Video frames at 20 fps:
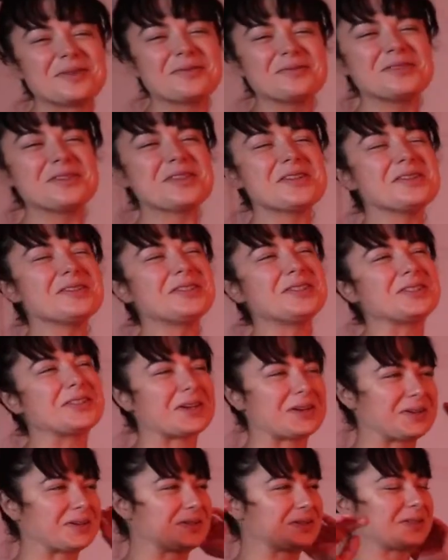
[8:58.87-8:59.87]
remember those
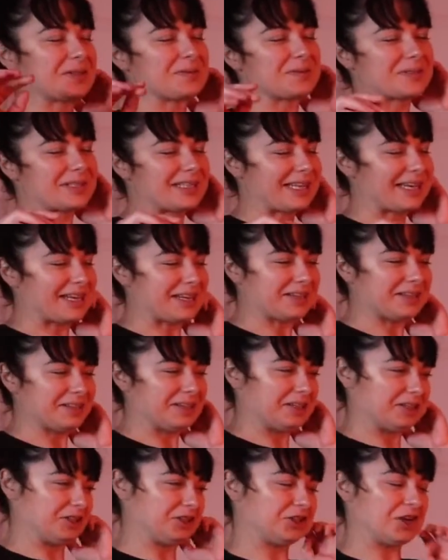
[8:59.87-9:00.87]
shows that was like
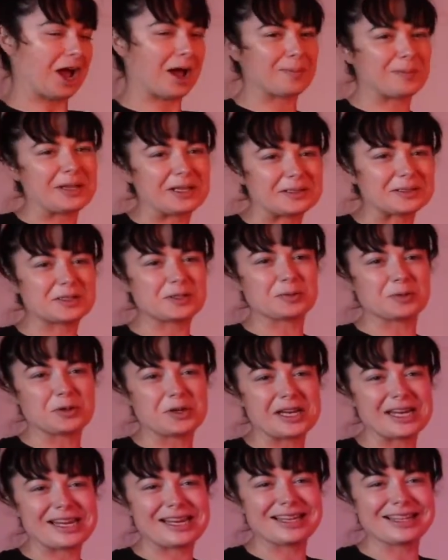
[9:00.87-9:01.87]
a shopping
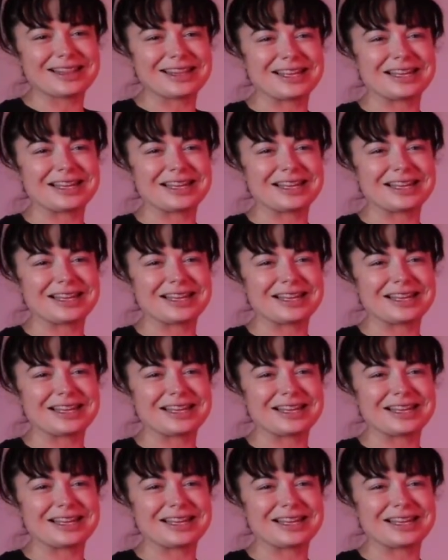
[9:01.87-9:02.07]
spree?